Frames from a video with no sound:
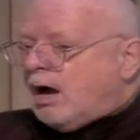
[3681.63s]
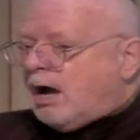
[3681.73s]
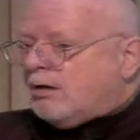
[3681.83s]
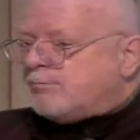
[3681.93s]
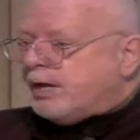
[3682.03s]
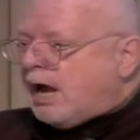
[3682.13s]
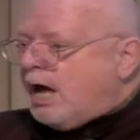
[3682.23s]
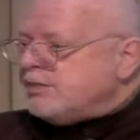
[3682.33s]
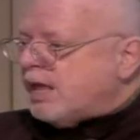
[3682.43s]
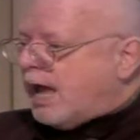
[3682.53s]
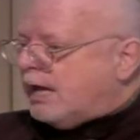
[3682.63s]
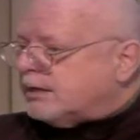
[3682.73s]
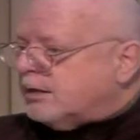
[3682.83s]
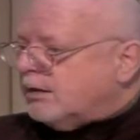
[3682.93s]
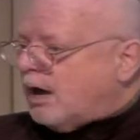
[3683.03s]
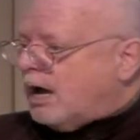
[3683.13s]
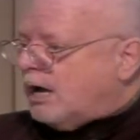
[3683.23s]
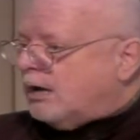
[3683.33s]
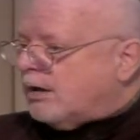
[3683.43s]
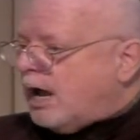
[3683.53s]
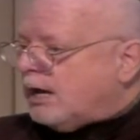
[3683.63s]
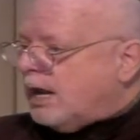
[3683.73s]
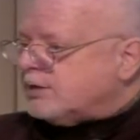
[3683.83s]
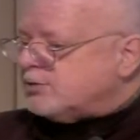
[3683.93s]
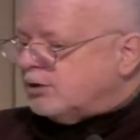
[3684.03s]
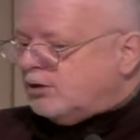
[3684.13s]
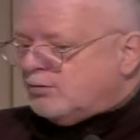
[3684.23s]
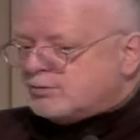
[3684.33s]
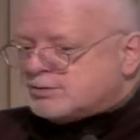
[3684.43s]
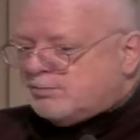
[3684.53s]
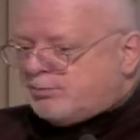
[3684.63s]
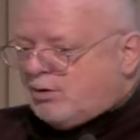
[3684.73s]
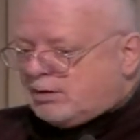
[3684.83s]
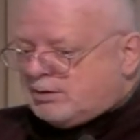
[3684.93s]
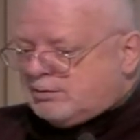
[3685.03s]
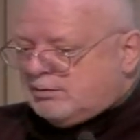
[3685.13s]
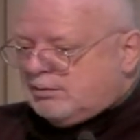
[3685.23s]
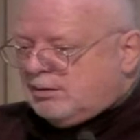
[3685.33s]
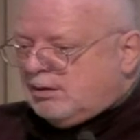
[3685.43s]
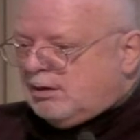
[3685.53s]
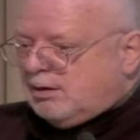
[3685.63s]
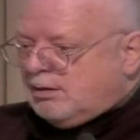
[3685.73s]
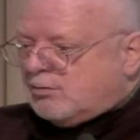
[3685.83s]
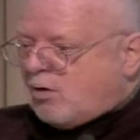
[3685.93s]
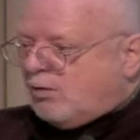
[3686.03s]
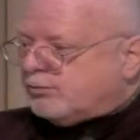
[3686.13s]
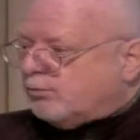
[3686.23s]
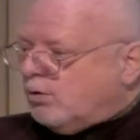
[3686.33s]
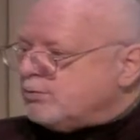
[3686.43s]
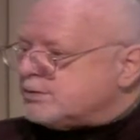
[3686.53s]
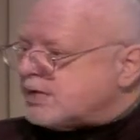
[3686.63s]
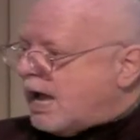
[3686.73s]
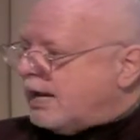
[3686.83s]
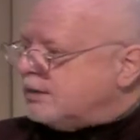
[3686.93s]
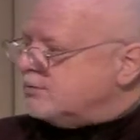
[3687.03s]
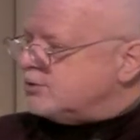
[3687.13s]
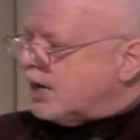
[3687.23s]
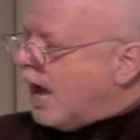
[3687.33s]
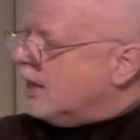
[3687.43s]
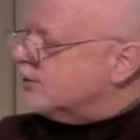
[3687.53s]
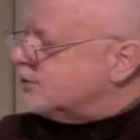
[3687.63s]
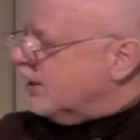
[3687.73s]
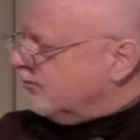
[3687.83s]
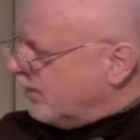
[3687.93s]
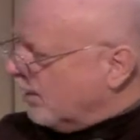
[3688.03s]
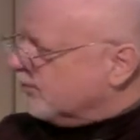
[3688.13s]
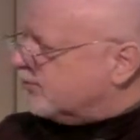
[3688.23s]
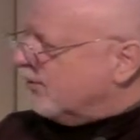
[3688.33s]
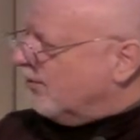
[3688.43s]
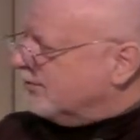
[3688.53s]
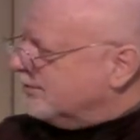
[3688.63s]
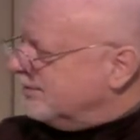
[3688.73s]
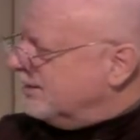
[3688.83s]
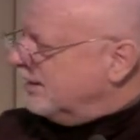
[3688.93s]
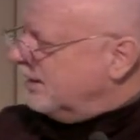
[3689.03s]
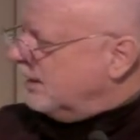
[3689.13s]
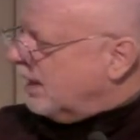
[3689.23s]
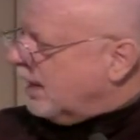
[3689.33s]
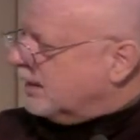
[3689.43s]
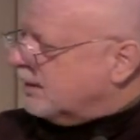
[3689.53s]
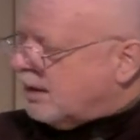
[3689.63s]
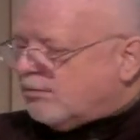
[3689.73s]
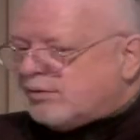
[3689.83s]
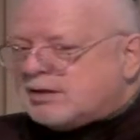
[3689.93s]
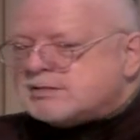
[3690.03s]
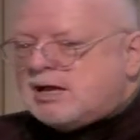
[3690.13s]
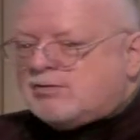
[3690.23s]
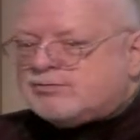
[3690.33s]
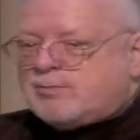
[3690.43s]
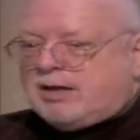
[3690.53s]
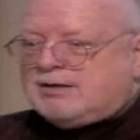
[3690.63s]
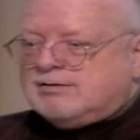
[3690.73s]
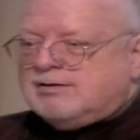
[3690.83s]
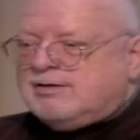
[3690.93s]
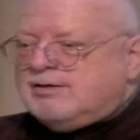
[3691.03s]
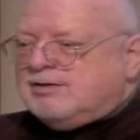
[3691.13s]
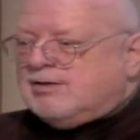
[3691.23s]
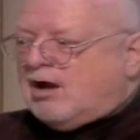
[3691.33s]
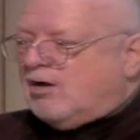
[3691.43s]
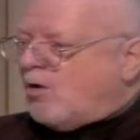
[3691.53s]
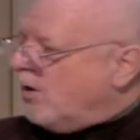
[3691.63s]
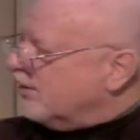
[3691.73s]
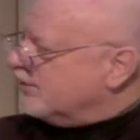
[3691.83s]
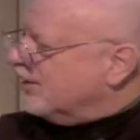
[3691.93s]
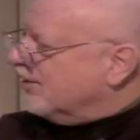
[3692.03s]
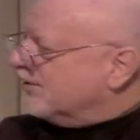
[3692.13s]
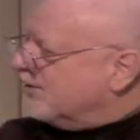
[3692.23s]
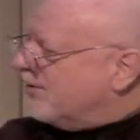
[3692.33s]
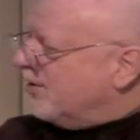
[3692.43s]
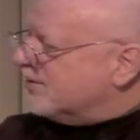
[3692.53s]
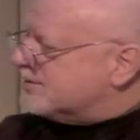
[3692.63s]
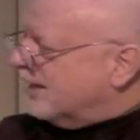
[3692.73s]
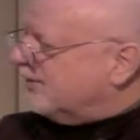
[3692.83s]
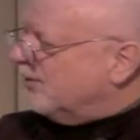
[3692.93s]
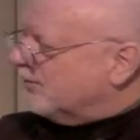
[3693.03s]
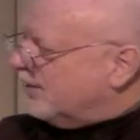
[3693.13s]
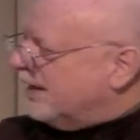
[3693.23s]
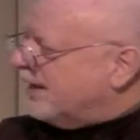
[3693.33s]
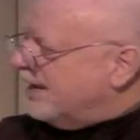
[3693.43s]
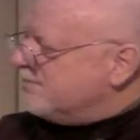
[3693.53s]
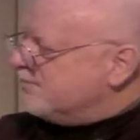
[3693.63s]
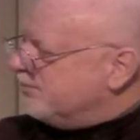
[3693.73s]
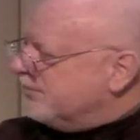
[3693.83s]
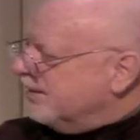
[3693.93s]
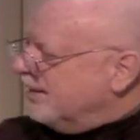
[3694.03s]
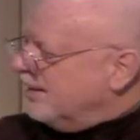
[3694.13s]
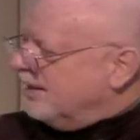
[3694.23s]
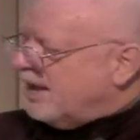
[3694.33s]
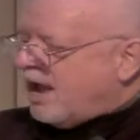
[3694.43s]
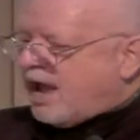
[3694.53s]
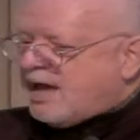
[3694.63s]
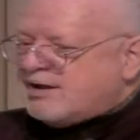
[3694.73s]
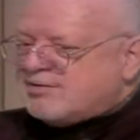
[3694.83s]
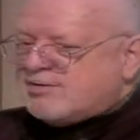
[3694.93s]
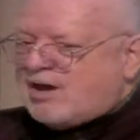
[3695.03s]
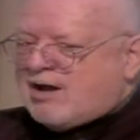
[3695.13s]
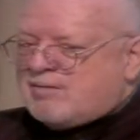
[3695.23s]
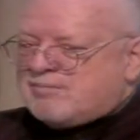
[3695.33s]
Beyond that, I like to use a book called The Roadside Geology of Yellowstone. And it tells me all of the current secular thinking, mm-hmm. and